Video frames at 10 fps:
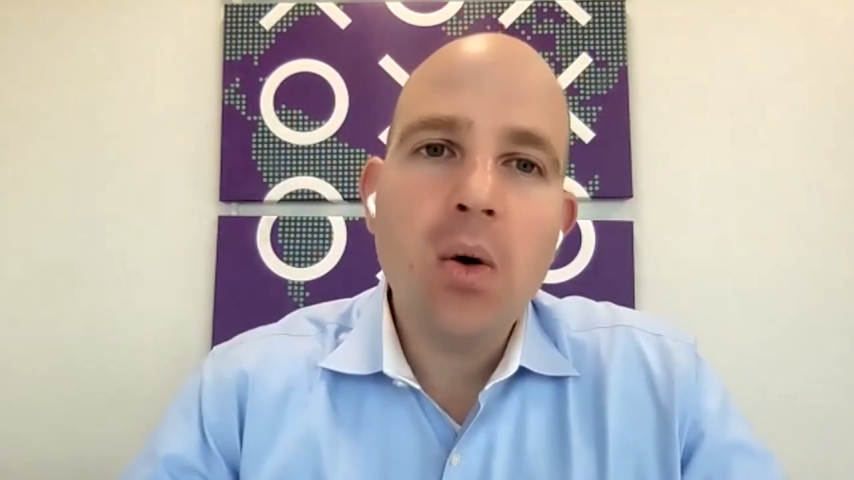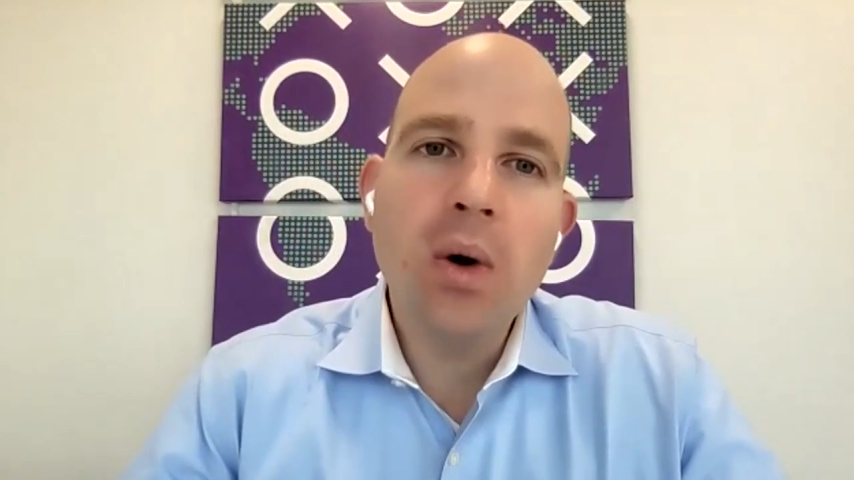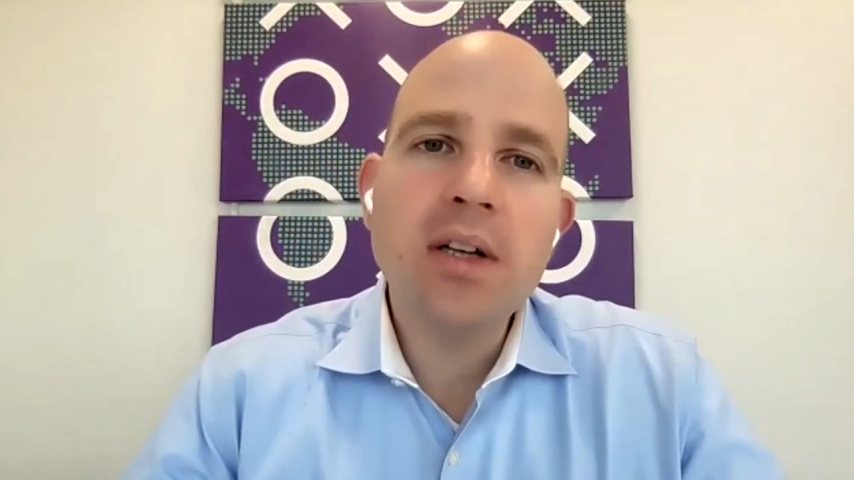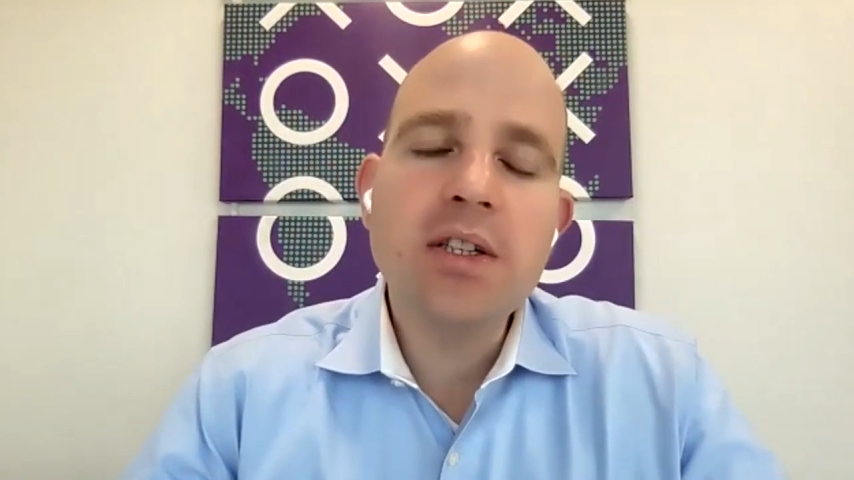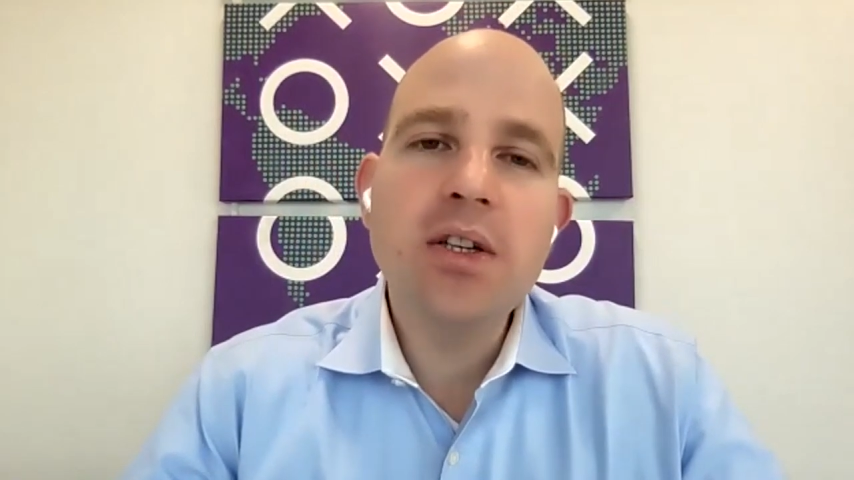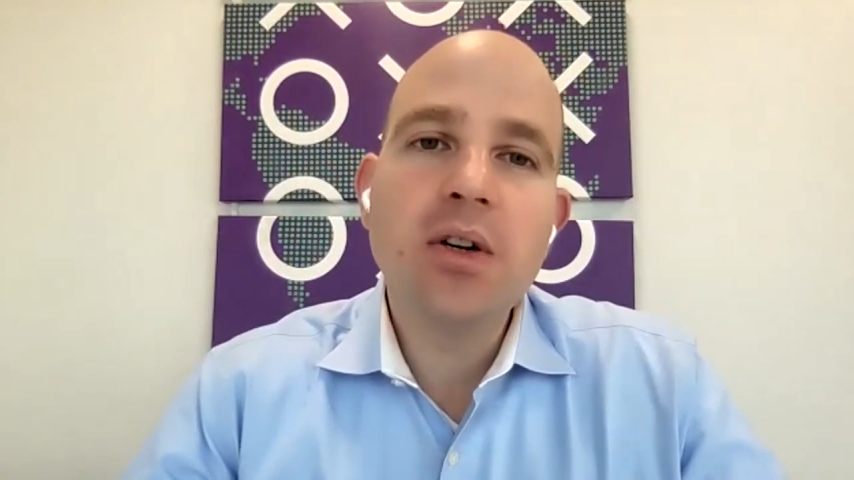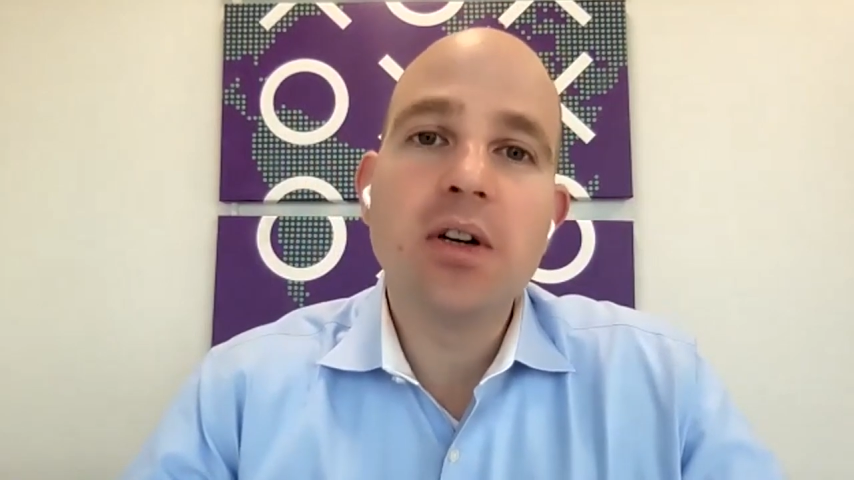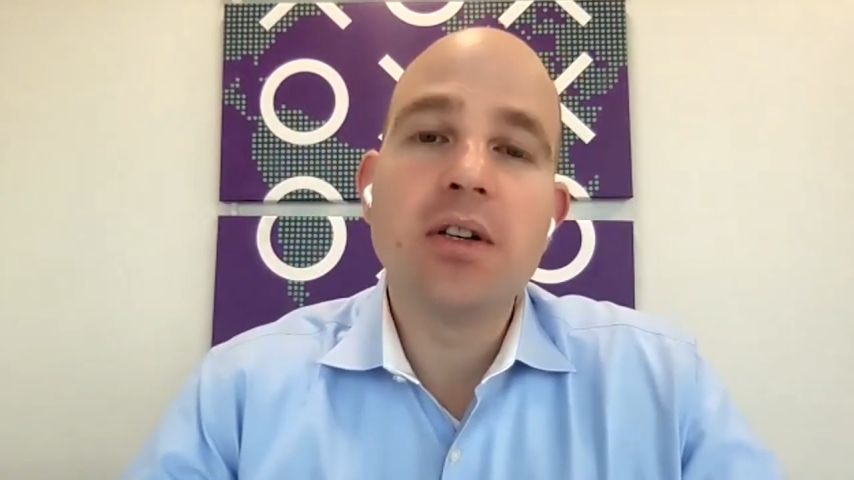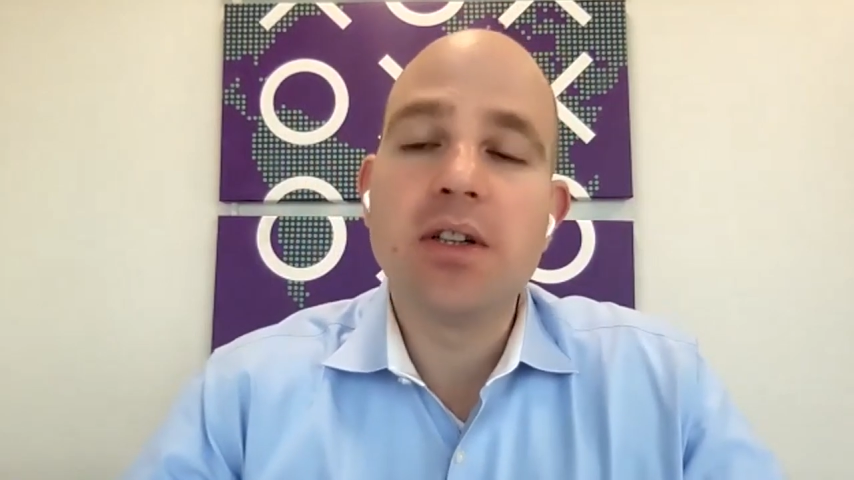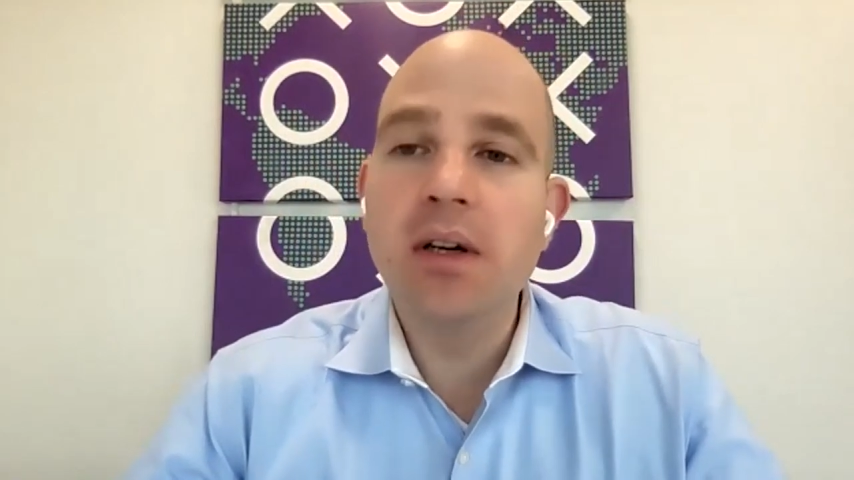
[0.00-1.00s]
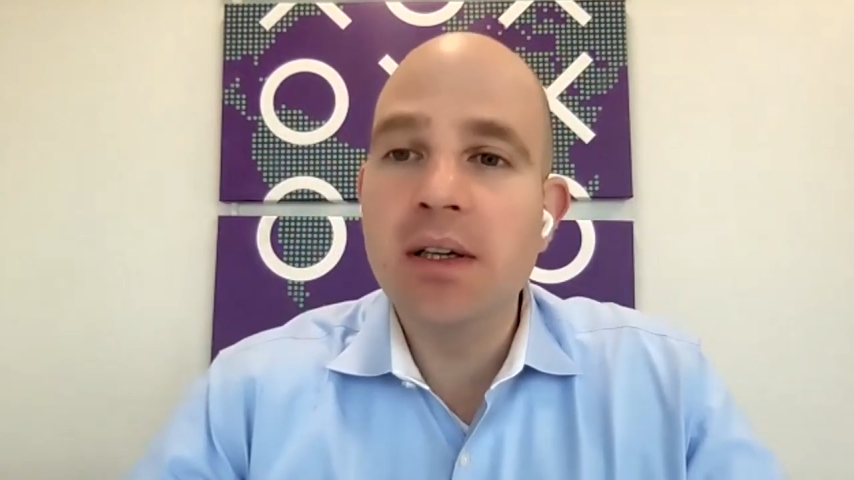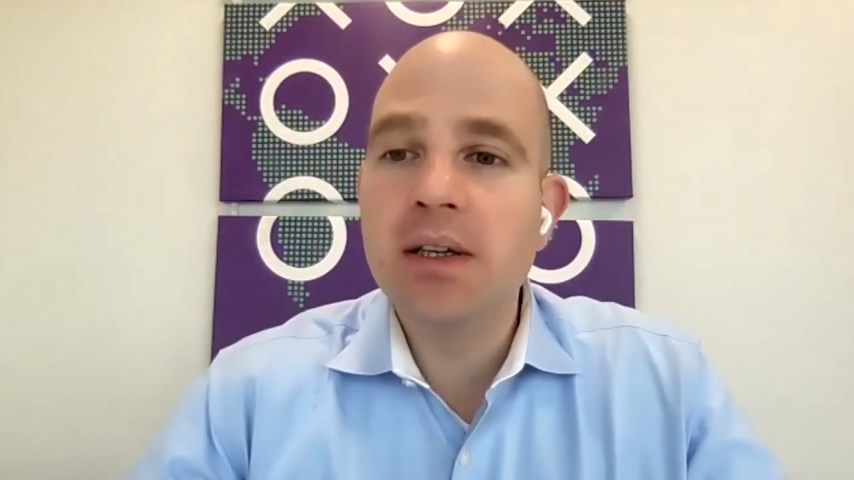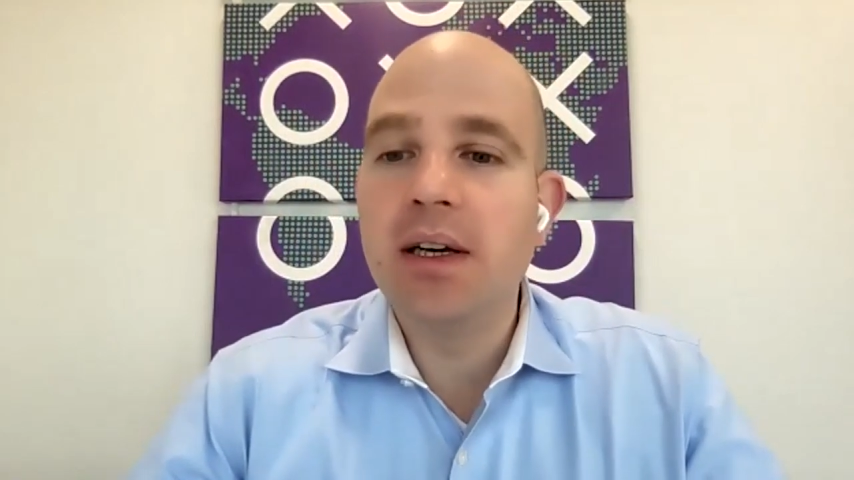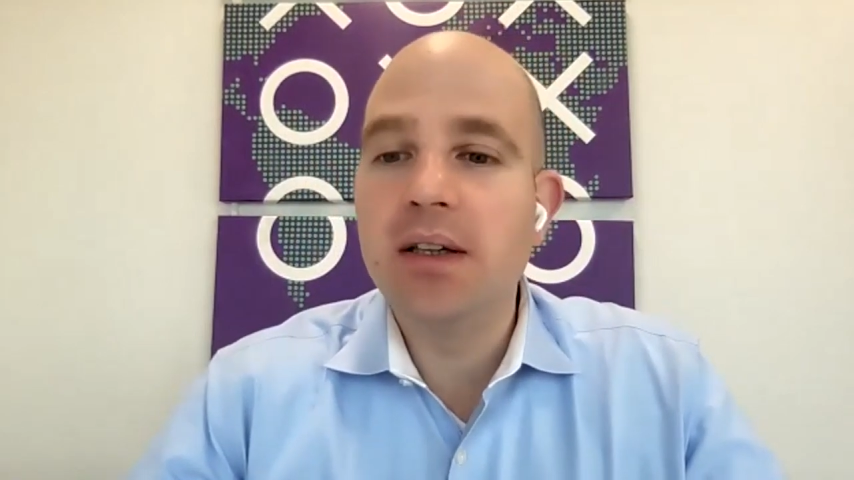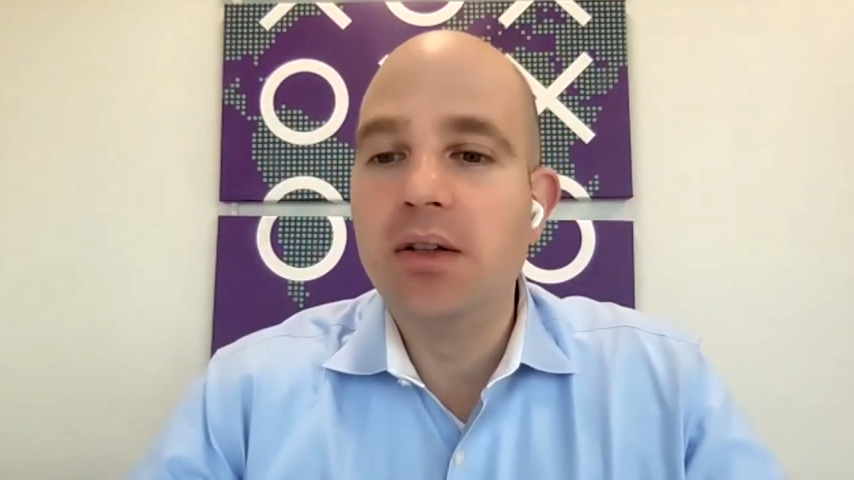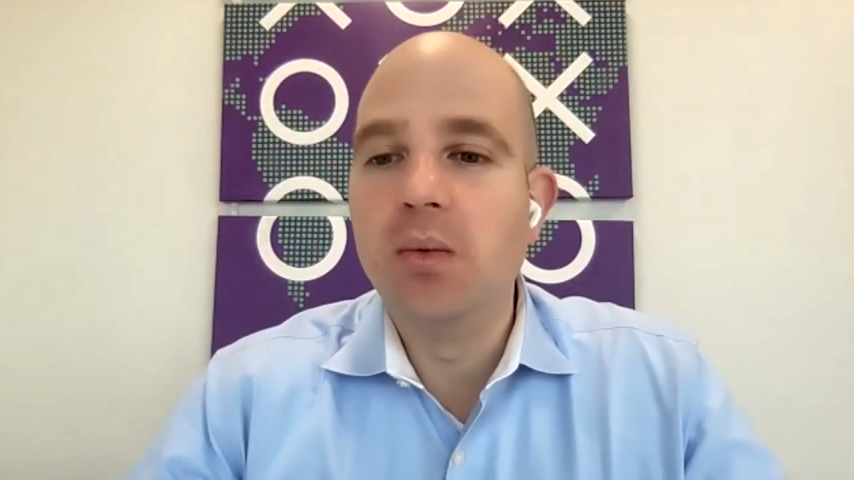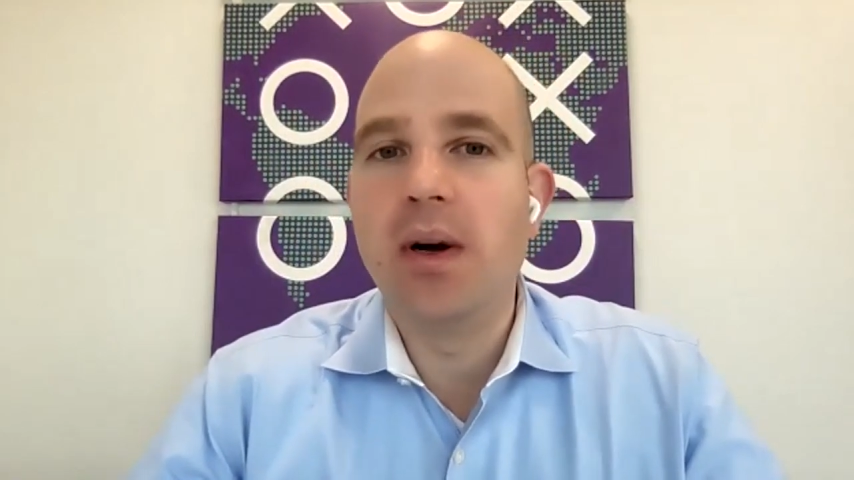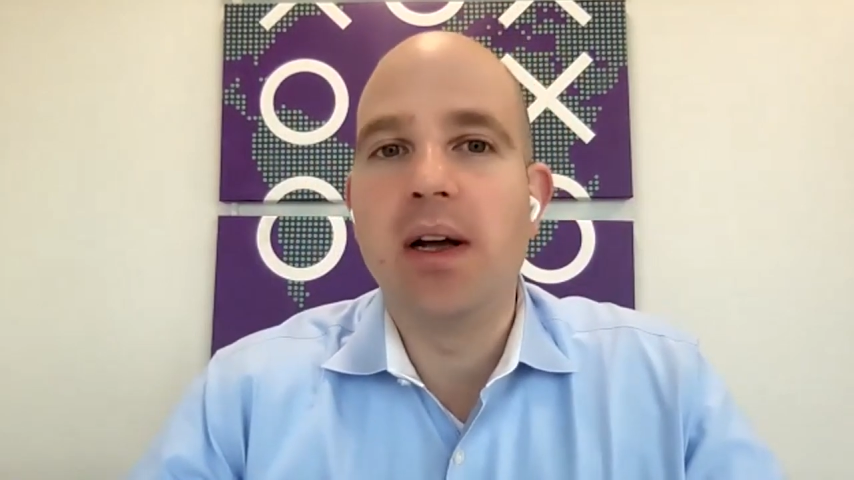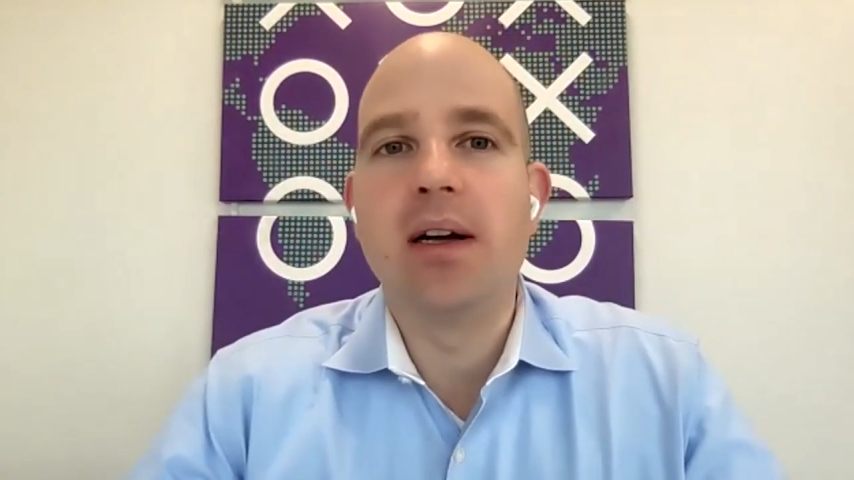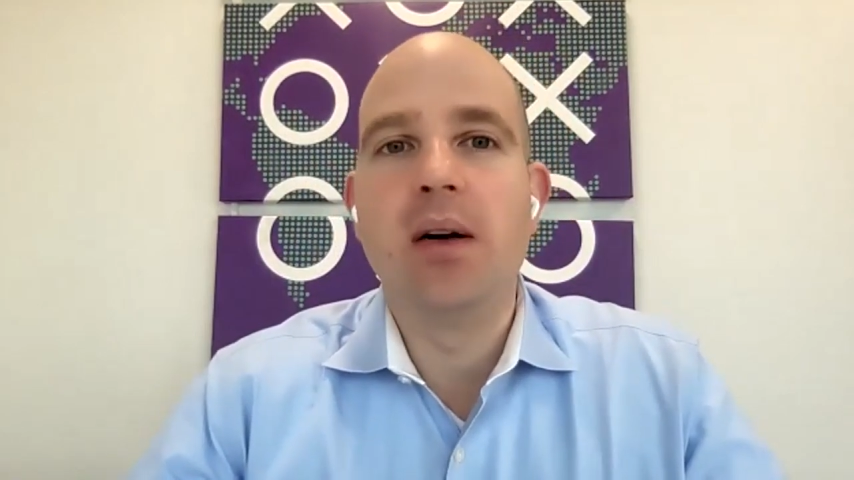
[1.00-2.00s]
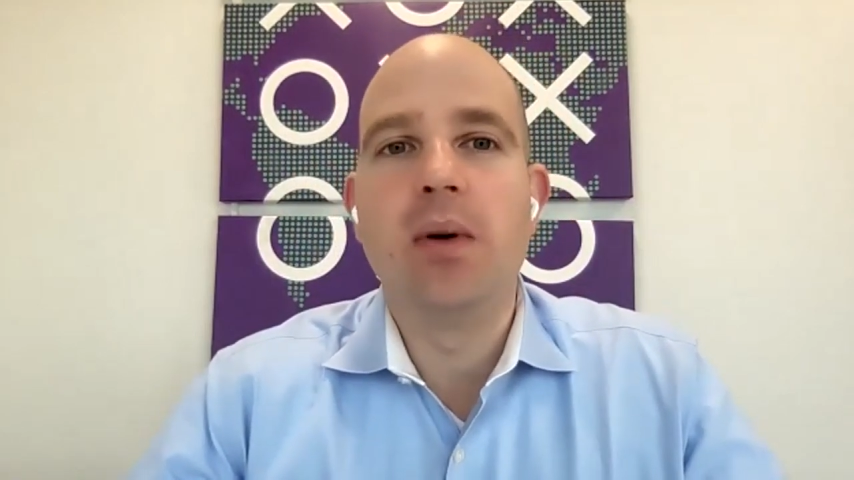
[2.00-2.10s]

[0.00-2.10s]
once you consolidate to Weka,